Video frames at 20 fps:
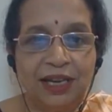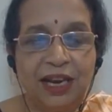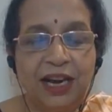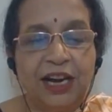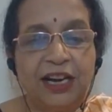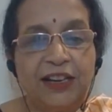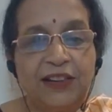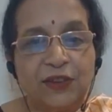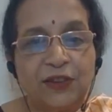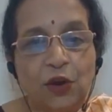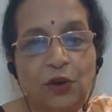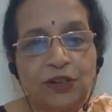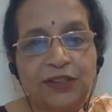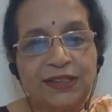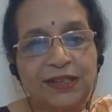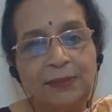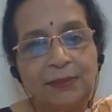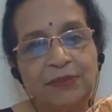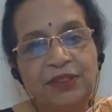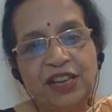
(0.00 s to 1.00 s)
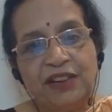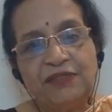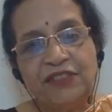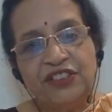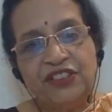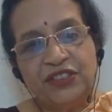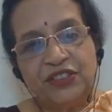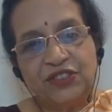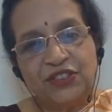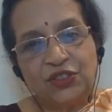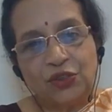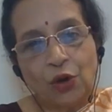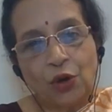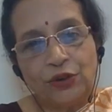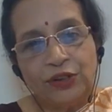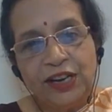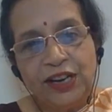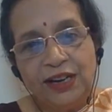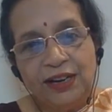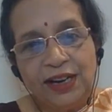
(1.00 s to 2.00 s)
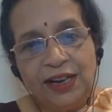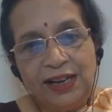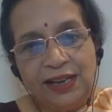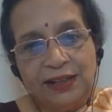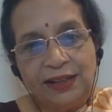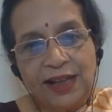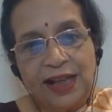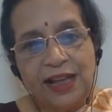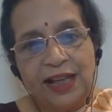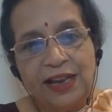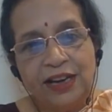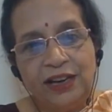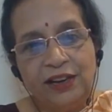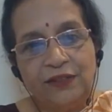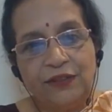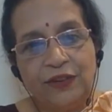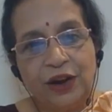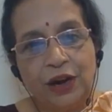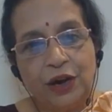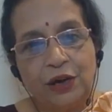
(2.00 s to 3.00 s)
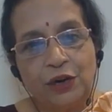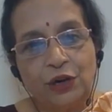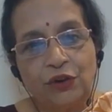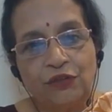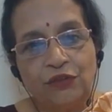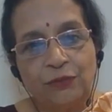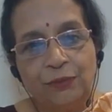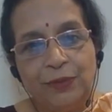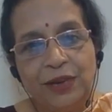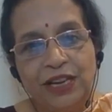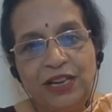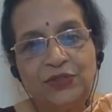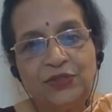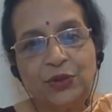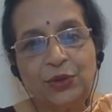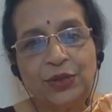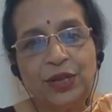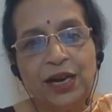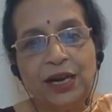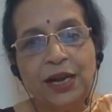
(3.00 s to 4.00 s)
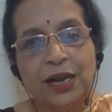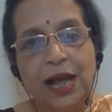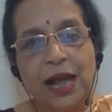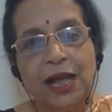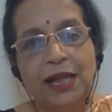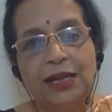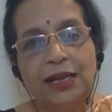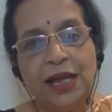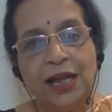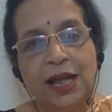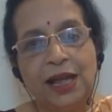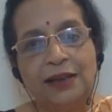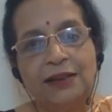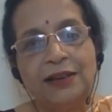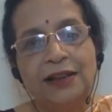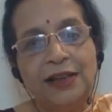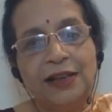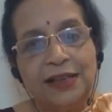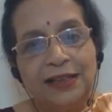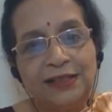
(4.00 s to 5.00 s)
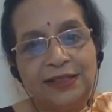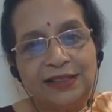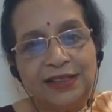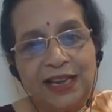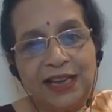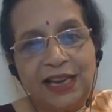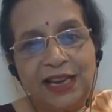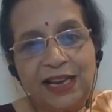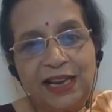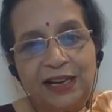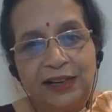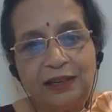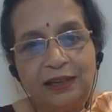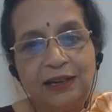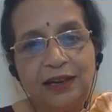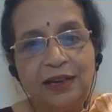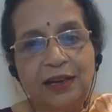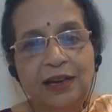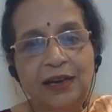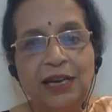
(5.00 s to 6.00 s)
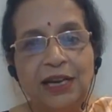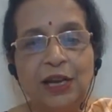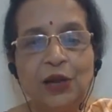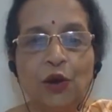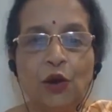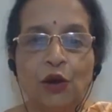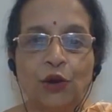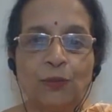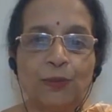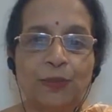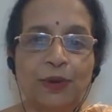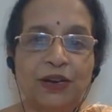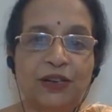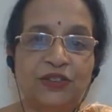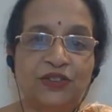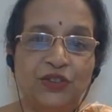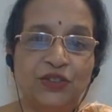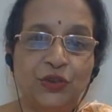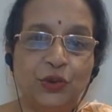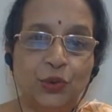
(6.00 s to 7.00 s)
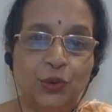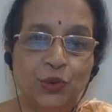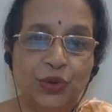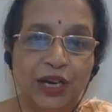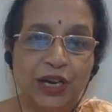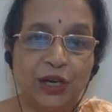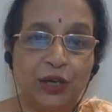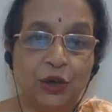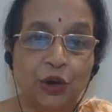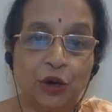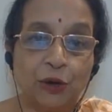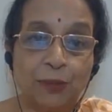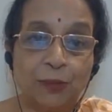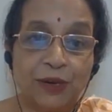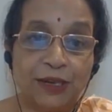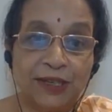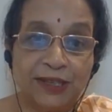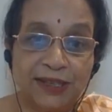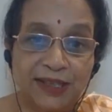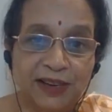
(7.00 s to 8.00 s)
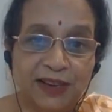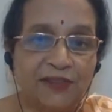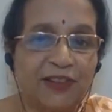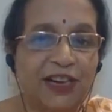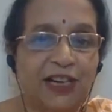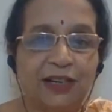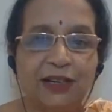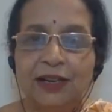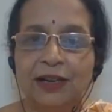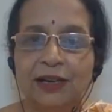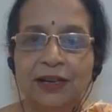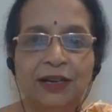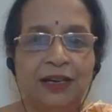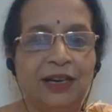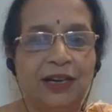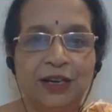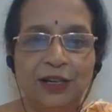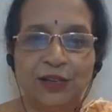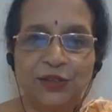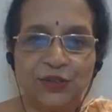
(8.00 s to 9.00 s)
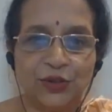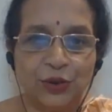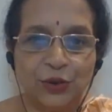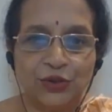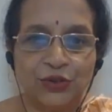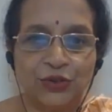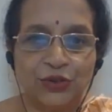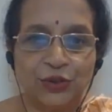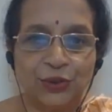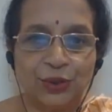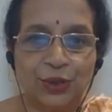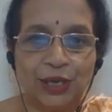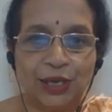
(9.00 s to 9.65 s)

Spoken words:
It is not something which is solidly there in front of me so that I can see it clearly or pursue it or perceive it clearly. It is not so.